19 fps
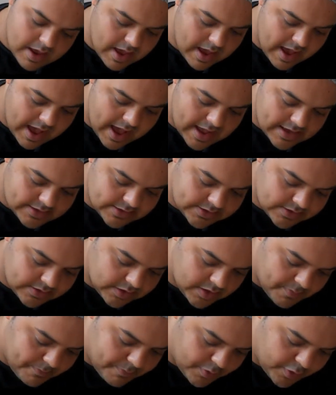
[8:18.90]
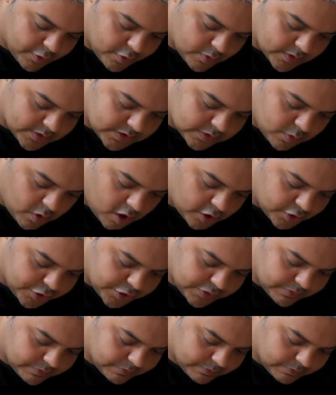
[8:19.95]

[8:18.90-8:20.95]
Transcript: and the blue a swatch.